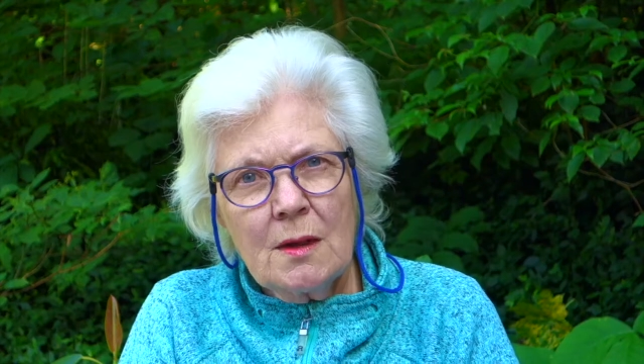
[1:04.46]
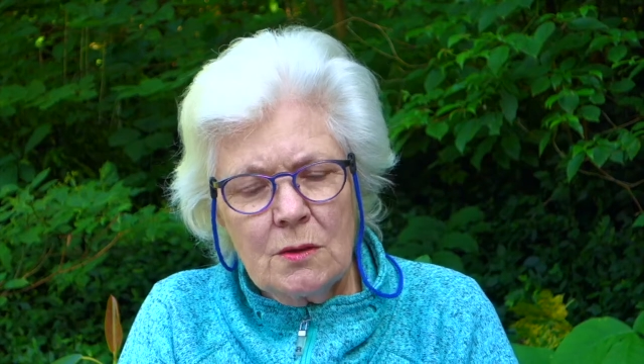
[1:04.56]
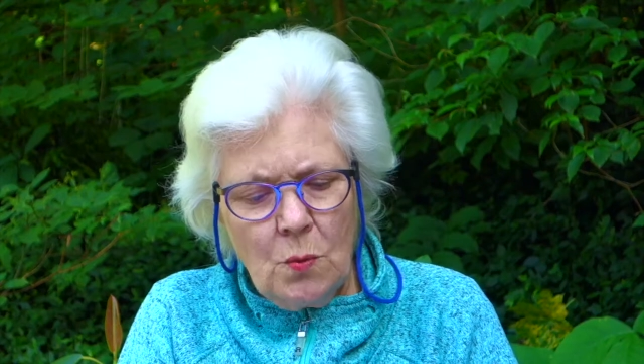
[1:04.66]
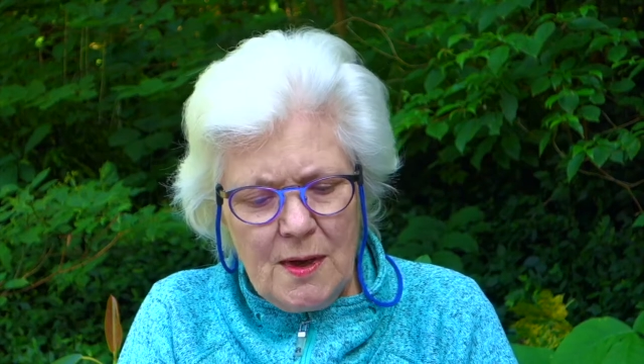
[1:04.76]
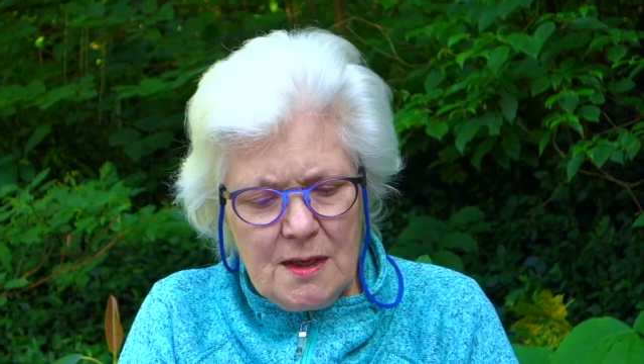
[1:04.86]

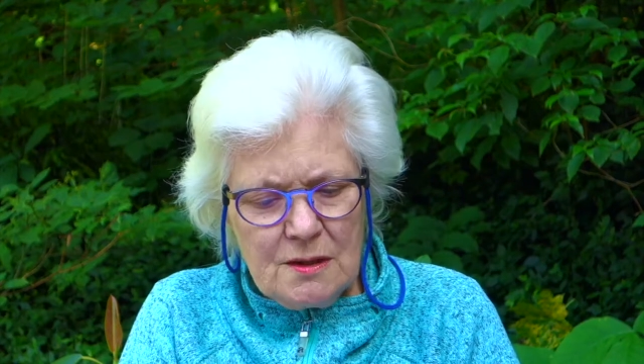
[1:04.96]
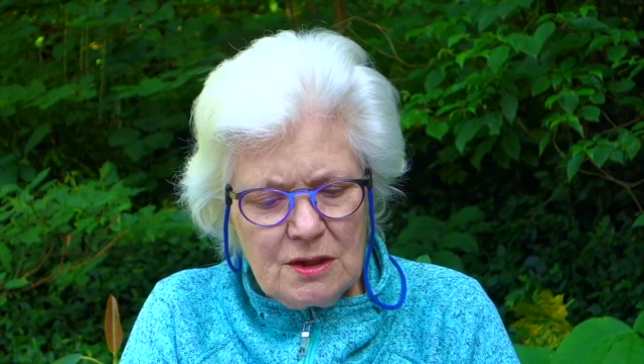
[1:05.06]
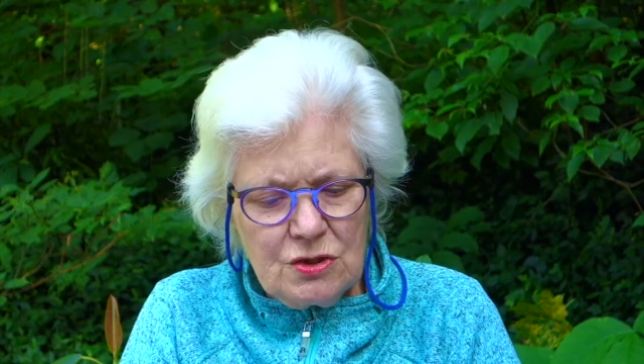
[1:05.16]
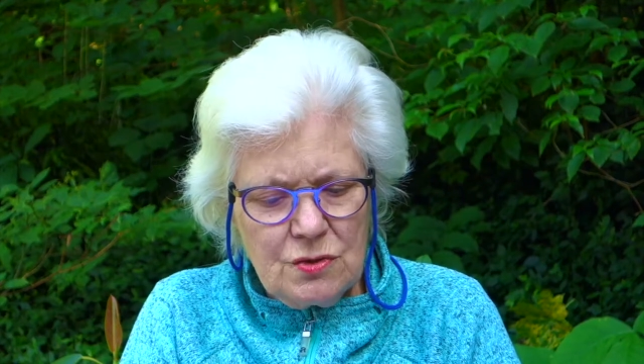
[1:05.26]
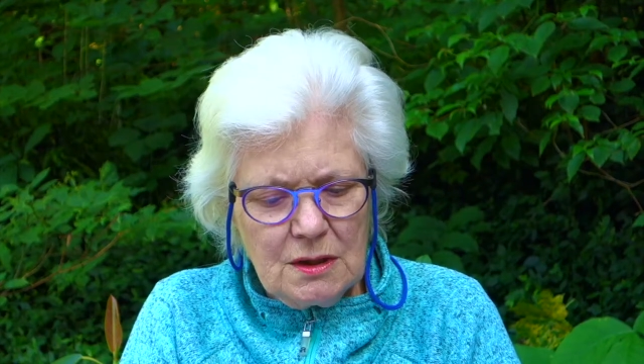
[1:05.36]
the way the
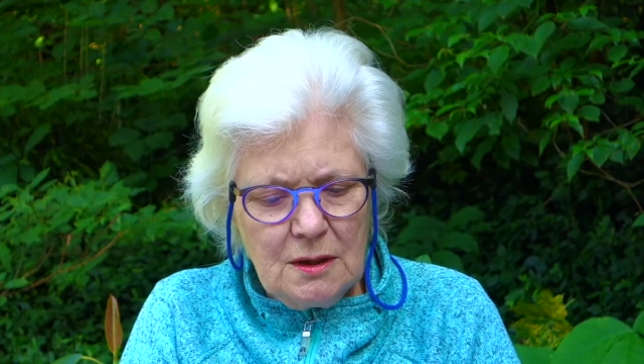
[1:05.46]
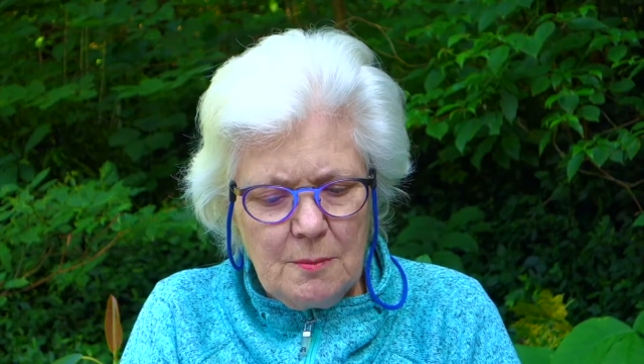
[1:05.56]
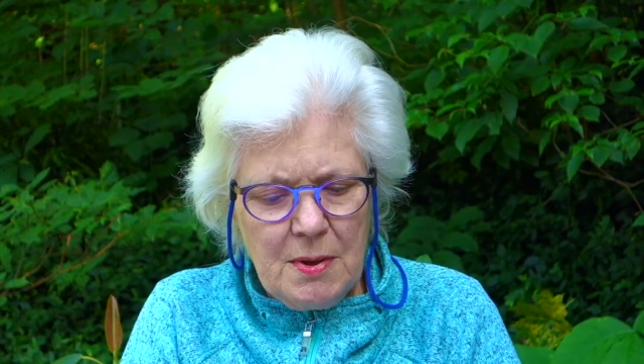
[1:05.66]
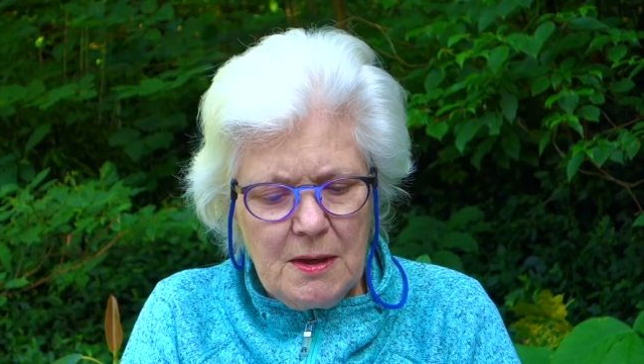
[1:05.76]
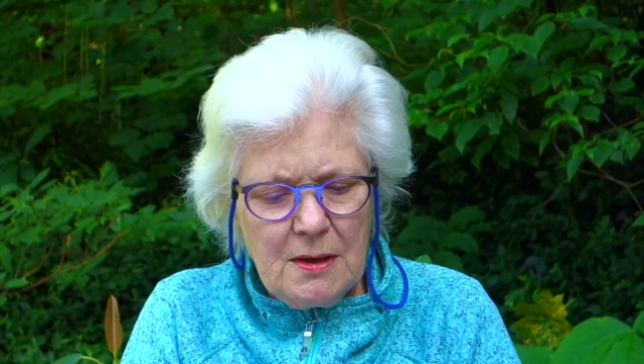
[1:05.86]
strictly
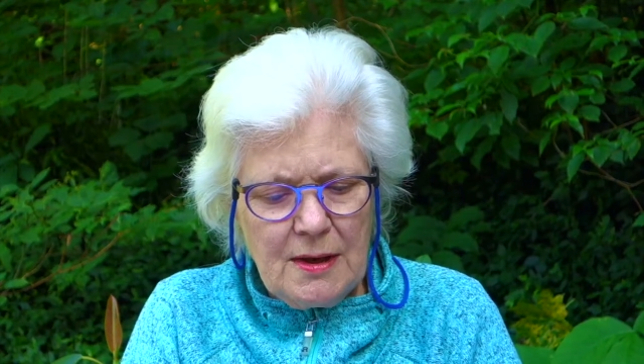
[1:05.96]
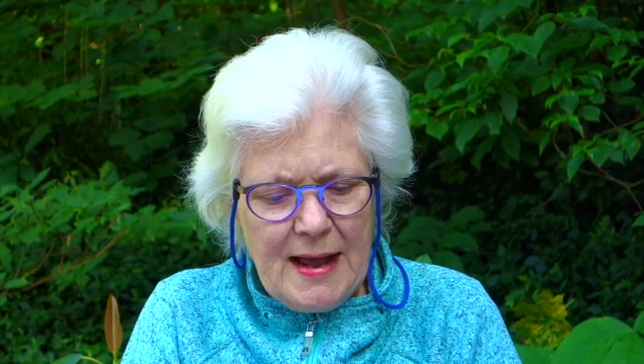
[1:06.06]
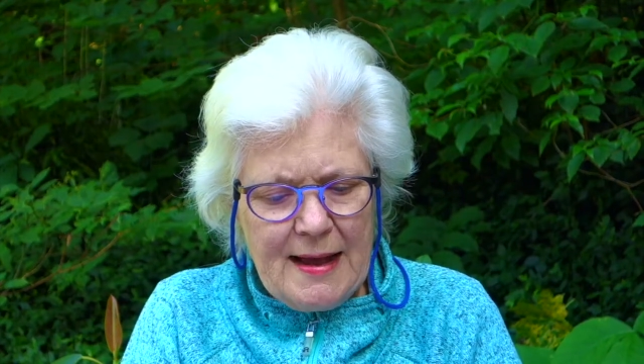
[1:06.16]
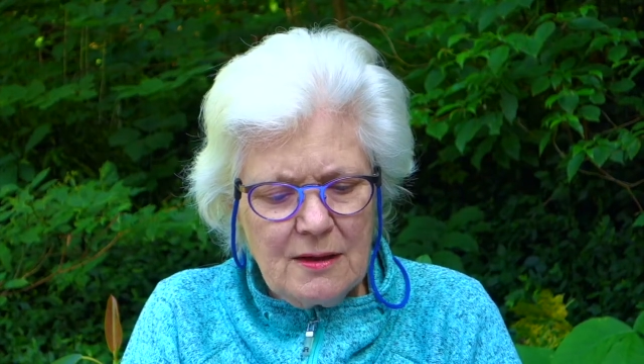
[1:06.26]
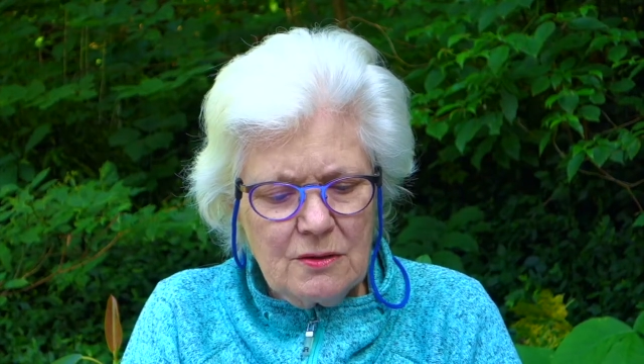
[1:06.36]
paired
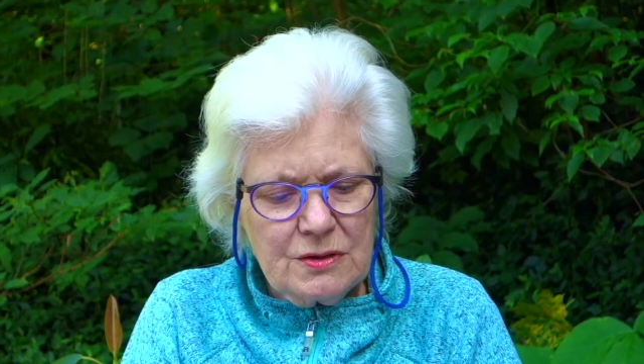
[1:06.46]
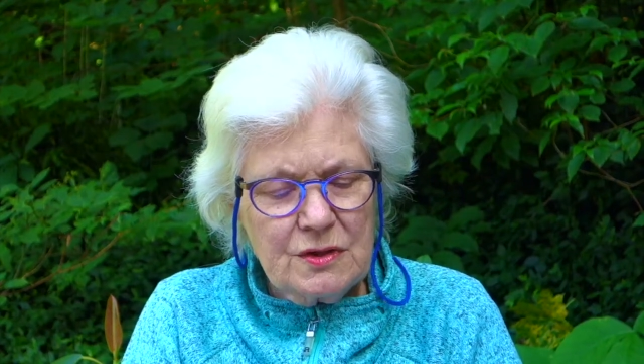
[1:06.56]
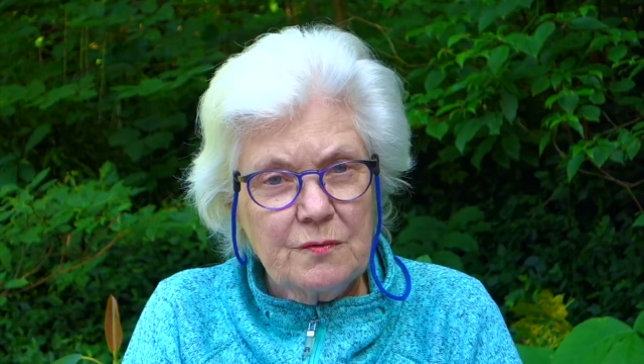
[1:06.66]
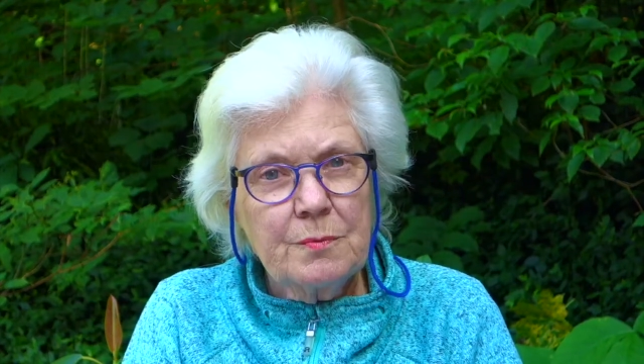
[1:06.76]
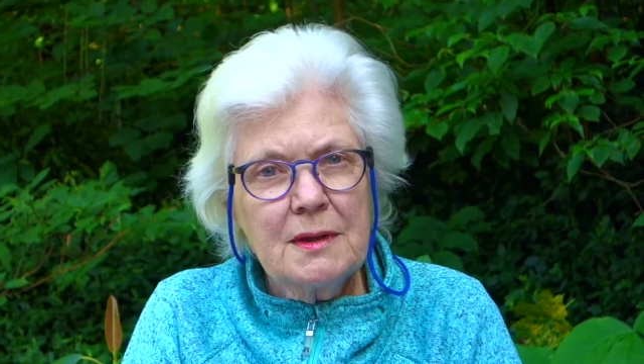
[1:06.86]

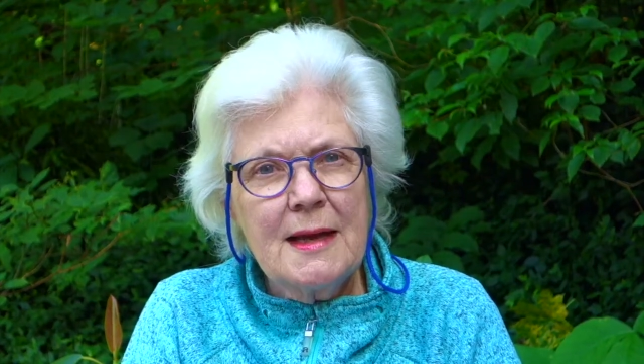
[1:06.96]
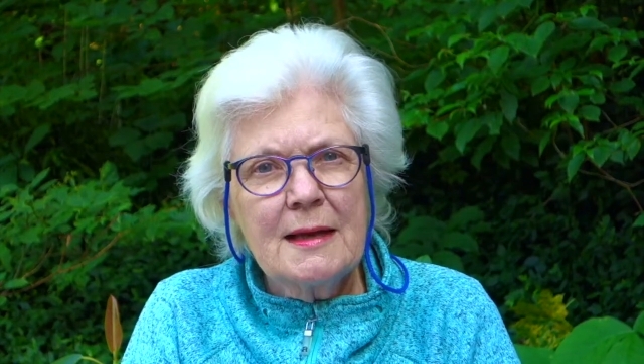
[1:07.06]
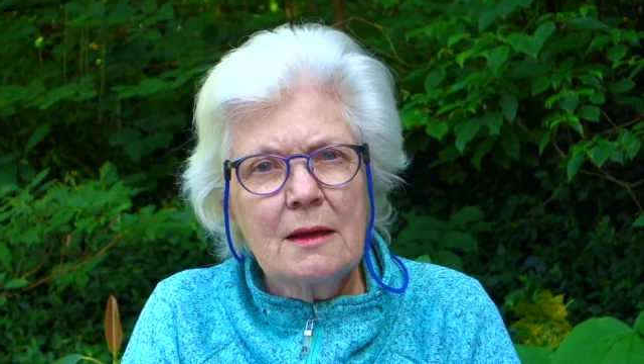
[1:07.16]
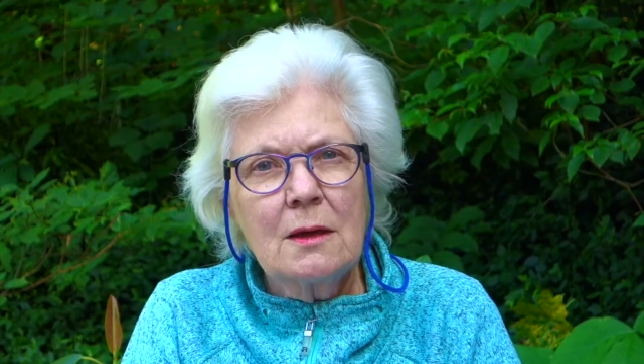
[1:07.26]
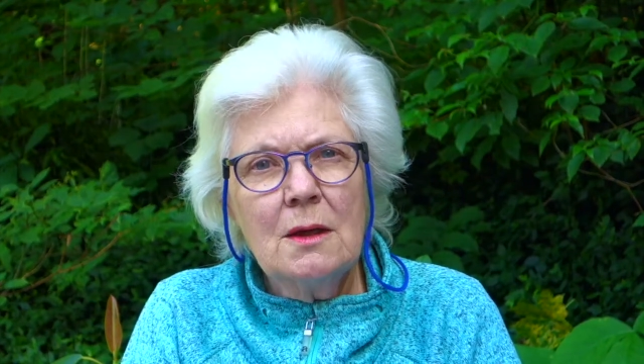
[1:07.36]
angles of
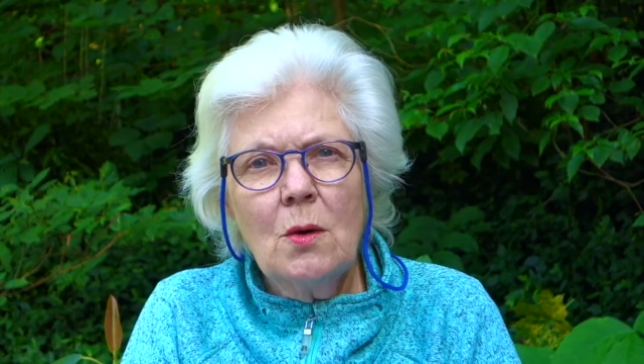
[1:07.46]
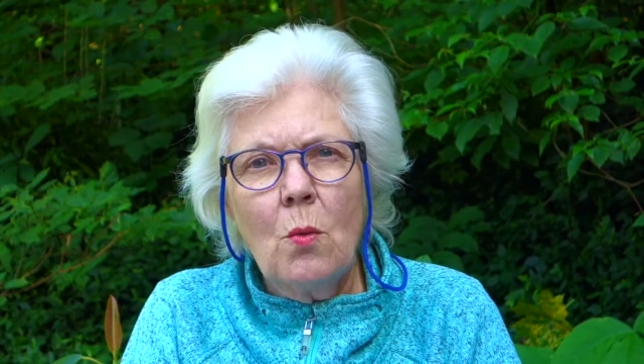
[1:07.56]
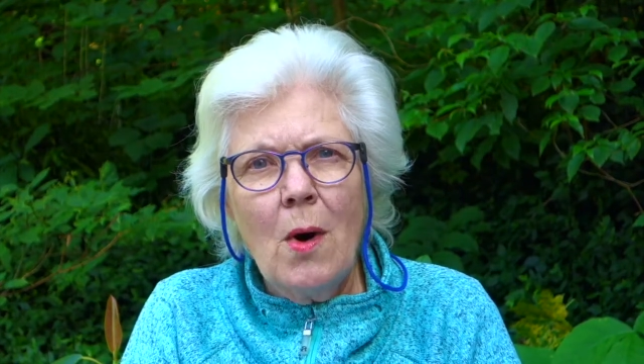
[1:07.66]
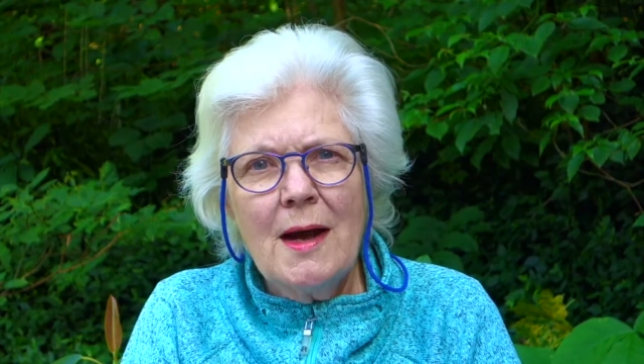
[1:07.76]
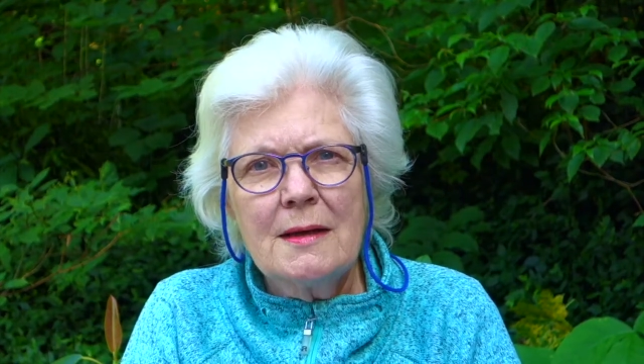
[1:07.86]
plank
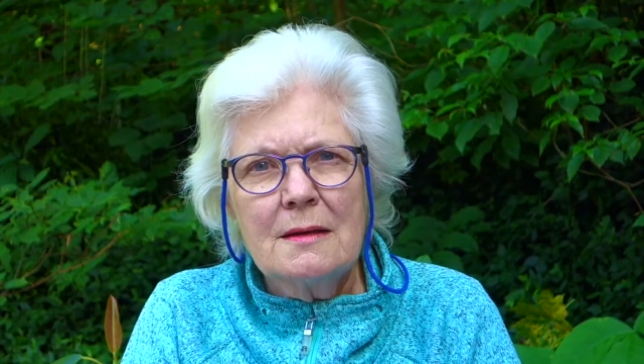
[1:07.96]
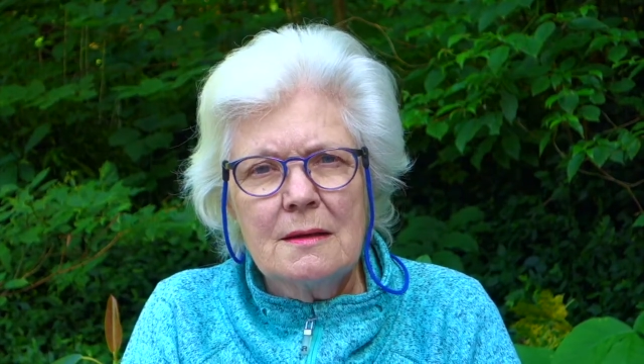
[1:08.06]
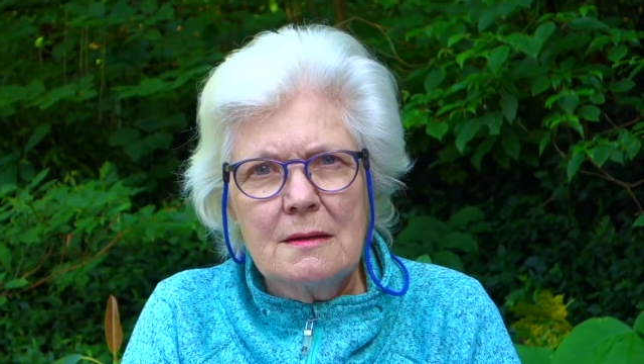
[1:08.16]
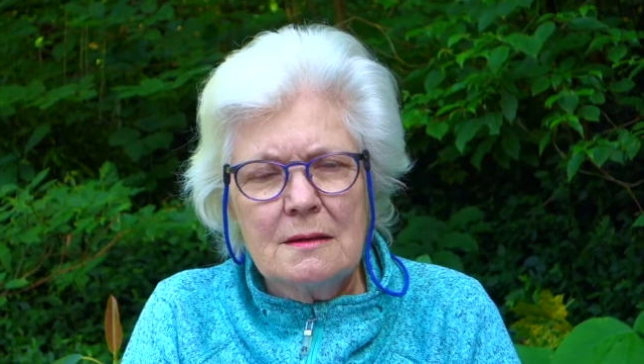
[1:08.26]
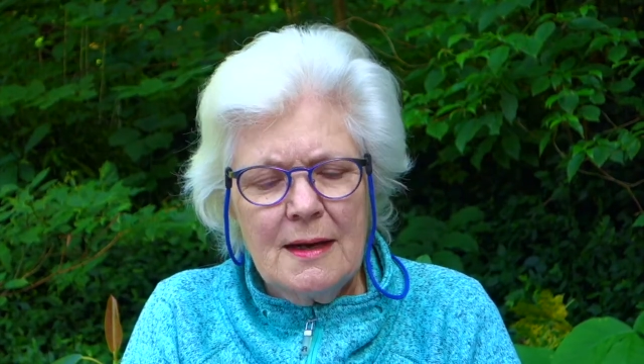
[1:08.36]

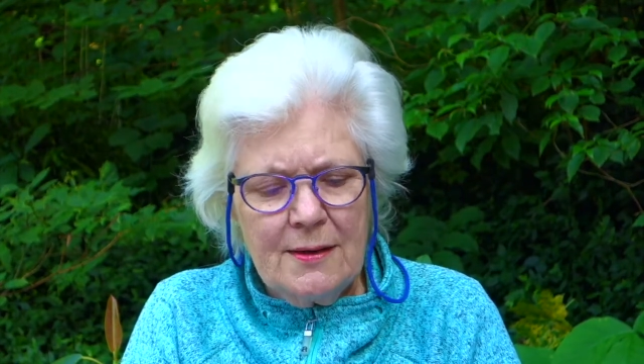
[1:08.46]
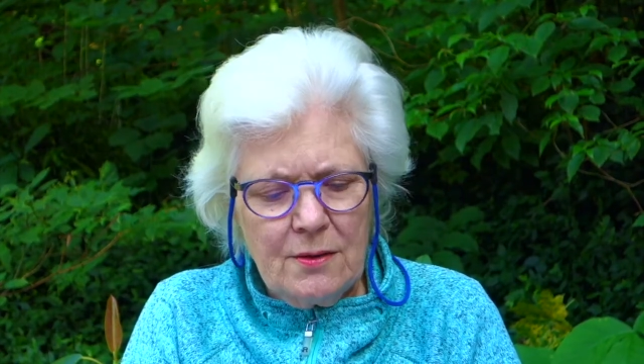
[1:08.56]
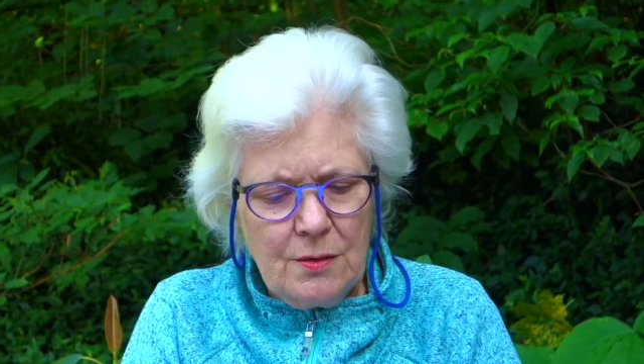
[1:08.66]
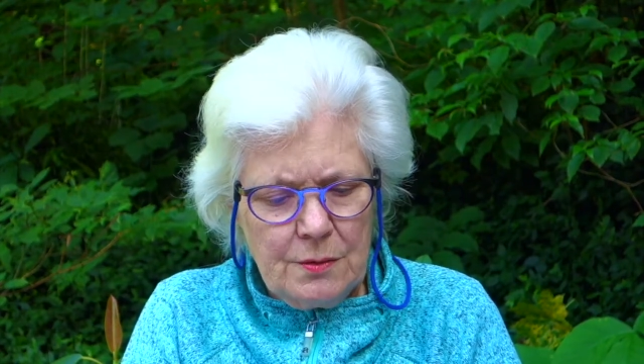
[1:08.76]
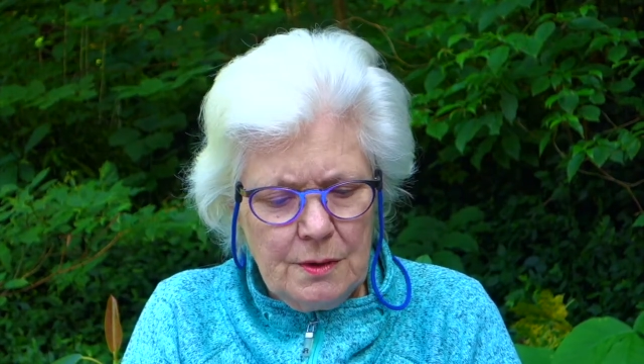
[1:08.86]
widened and
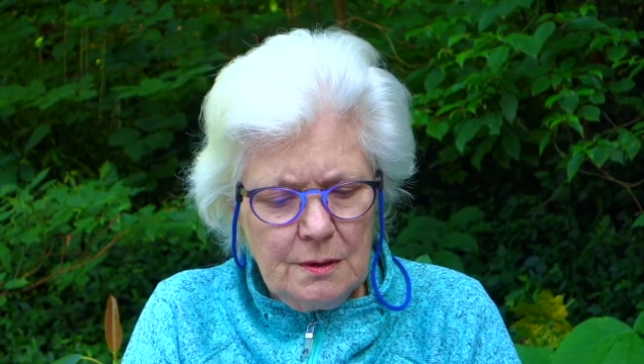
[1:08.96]
narrowed,